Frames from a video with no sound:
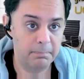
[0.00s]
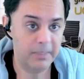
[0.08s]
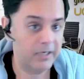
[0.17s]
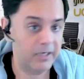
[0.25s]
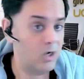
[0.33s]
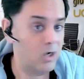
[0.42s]

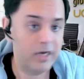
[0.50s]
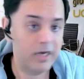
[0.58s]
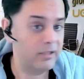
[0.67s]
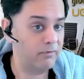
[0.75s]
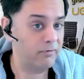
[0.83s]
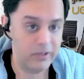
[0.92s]
but not
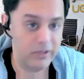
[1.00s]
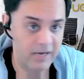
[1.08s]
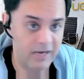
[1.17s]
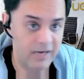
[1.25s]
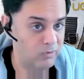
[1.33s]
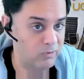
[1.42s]
in the first
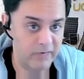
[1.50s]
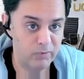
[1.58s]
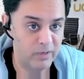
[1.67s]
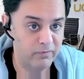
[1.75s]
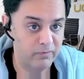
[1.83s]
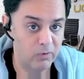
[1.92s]
half of
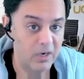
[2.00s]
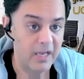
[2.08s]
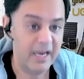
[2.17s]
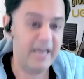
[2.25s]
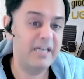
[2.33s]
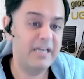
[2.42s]
2024,
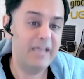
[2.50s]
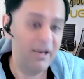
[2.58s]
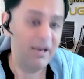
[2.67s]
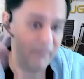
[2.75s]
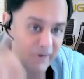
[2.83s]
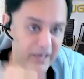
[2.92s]
and
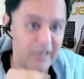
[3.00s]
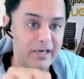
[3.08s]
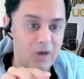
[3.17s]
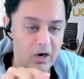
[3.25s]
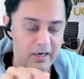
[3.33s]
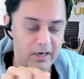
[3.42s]
definitely
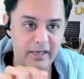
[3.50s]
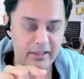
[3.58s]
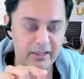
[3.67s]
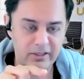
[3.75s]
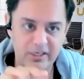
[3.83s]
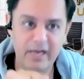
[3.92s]
not
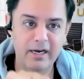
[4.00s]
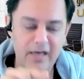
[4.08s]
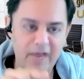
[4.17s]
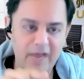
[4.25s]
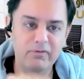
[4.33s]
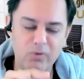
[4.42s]
in the second
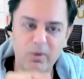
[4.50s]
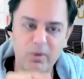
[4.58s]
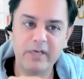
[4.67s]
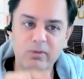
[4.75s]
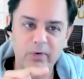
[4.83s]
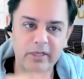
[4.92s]
half of
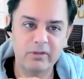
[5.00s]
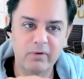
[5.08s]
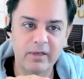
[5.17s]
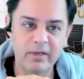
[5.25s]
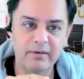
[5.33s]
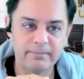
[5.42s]

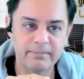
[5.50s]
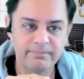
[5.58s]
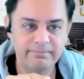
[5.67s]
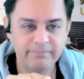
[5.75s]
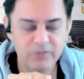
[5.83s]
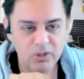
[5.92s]
2023.
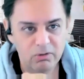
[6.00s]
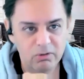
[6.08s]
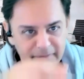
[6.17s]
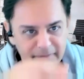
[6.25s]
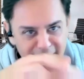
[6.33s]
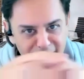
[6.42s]
So,
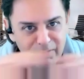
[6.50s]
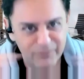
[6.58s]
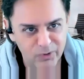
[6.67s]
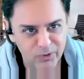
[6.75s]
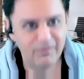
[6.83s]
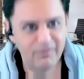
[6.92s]
so now that, I've
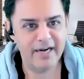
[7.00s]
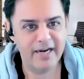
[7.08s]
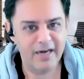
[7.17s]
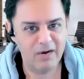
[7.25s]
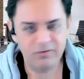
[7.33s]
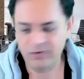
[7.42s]
sort of laid
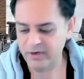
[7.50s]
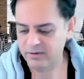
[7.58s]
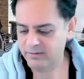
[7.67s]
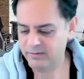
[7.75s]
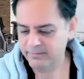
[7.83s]
it out for you.